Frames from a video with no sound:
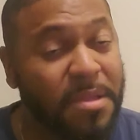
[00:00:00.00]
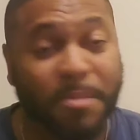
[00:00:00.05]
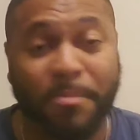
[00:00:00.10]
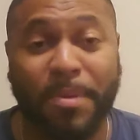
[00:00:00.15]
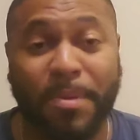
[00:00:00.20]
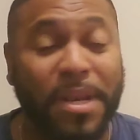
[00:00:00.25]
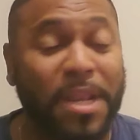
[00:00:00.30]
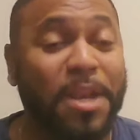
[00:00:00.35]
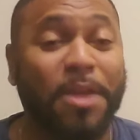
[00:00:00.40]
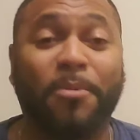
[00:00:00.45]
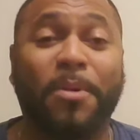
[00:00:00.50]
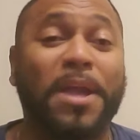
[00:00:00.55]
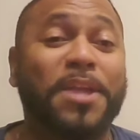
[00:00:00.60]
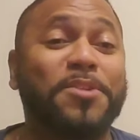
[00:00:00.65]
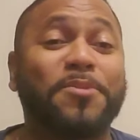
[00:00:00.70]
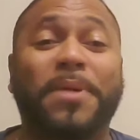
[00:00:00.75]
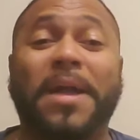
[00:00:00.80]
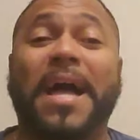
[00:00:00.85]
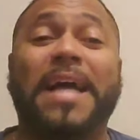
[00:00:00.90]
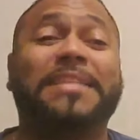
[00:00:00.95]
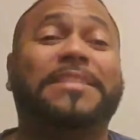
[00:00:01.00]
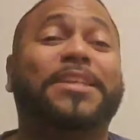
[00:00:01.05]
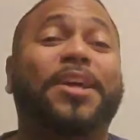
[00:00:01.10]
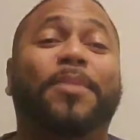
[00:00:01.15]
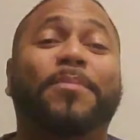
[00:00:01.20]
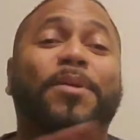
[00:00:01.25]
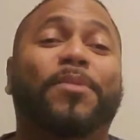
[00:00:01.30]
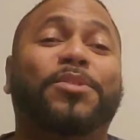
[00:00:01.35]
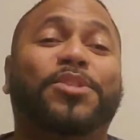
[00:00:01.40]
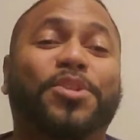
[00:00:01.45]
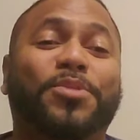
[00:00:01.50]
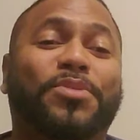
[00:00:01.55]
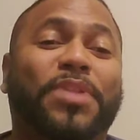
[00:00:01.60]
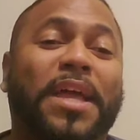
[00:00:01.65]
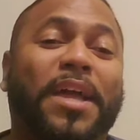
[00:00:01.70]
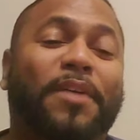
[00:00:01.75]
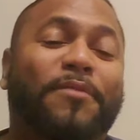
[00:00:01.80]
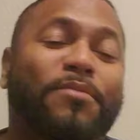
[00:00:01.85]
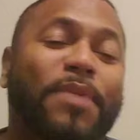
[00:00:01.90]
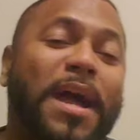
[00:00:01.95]
But anyway, you guys tell me what you
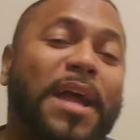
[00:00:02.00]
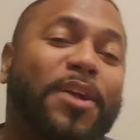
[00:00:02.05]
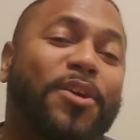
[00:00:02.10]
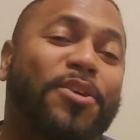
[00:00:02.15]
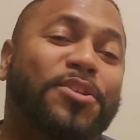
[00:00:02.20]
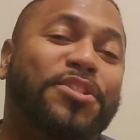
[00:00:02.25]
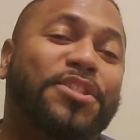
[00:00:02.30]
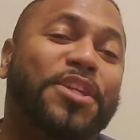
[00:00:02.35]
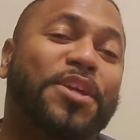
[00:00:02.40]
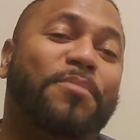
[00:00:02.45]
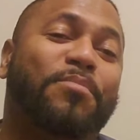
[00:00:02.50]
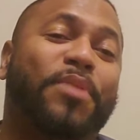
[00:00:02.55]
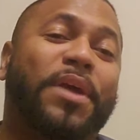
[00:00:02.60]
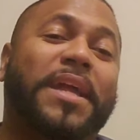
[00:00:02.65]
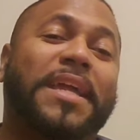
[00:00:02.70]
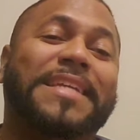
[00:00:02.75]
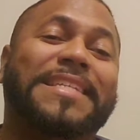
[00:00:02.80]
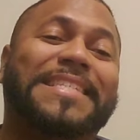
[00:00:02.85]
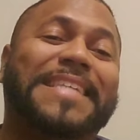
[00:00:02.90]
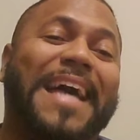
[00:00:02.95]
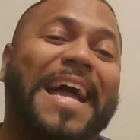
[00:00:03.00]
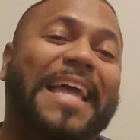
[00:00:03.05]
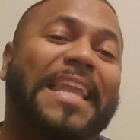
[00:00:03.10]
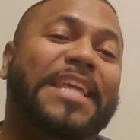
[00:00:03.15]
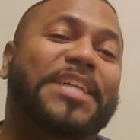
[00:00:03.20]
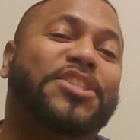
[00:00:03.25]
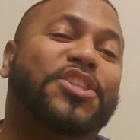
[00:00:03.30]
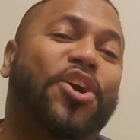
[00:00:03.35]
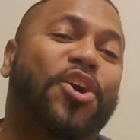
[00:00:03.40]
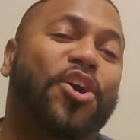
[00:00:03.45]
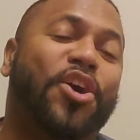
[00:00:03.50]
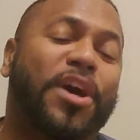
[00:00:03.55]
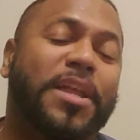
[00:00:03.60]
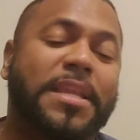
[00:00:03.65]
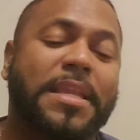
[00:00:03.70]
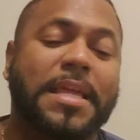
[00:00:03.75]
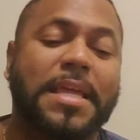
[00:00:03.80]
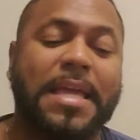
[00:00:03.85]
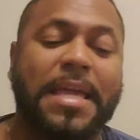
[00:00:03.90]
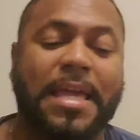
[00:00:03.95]
think of Ryan Garcia breaking silence
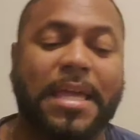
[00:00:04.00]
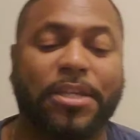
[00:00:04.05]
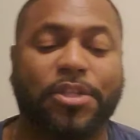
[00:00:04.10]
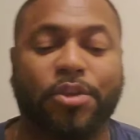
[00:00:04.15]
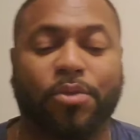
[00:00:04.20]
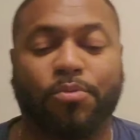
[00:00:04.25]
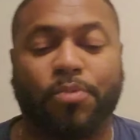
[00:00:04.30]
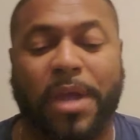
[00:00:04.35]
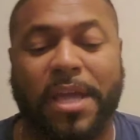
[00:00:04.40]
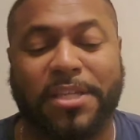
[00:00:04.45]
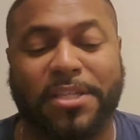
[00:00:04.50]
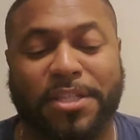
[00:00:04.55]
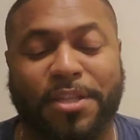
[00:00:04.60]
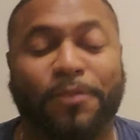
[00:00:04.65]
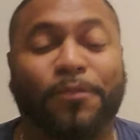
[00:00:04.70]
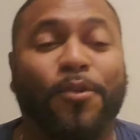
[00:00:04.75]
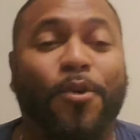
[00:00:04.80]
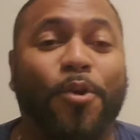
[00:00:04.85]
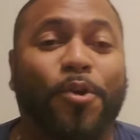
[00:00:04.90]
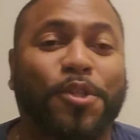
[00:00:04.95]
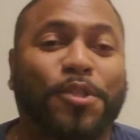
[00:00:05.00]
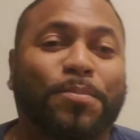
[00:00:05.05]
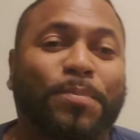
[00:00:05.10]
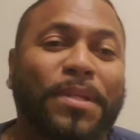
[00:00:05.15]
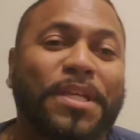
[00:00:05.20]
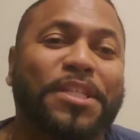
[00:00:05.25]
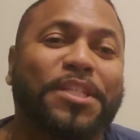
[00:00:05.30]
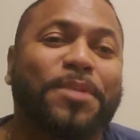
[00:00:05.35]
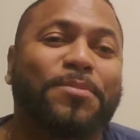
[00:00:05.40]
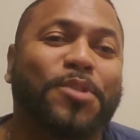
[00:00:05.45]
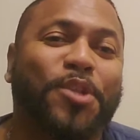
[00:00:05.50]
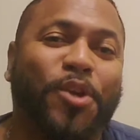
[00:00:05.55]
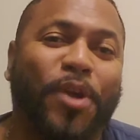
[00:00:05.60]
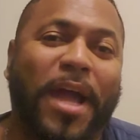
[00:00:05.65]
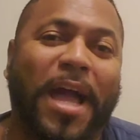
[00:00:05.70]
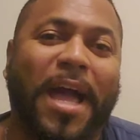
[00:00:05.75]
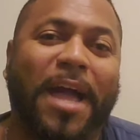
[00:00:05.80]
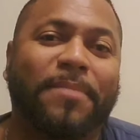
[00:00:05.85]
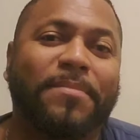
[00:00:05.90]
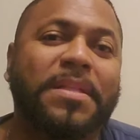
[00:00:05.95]
on his arrest. Of course, please
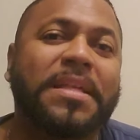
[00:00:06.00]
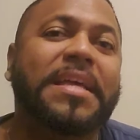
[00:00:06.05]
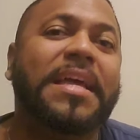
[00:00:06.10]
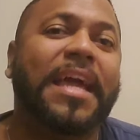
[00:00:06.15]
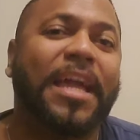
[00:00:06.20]
subscribe.